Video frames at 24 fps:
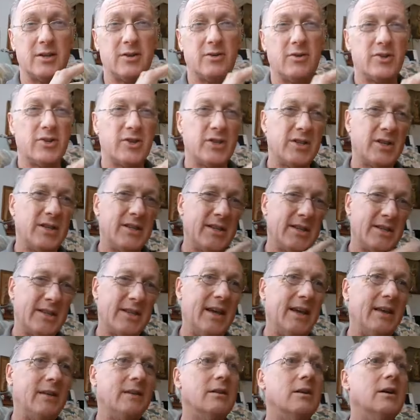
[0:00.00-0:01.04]
consciousness
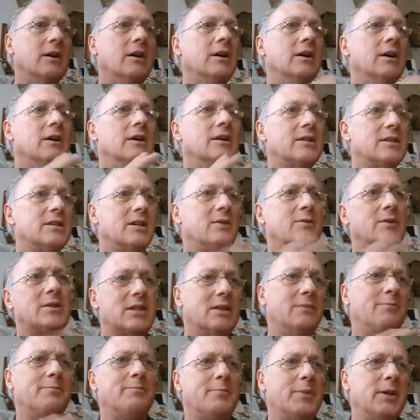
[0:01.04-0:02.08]
then. So
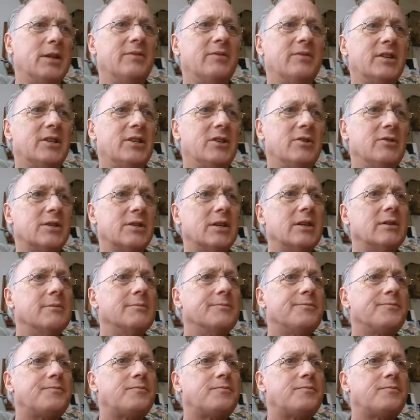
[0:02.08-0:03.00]
it's a bit of a doozy.